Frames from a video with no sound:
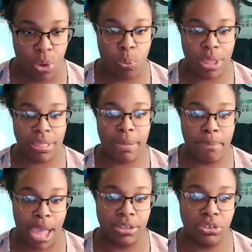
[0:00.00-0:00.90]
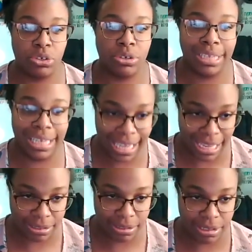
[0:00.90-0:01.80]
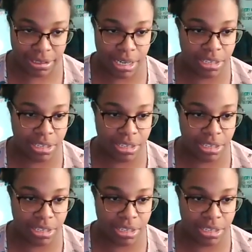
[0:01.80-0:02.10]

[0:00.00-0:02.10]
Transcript: when the master kissed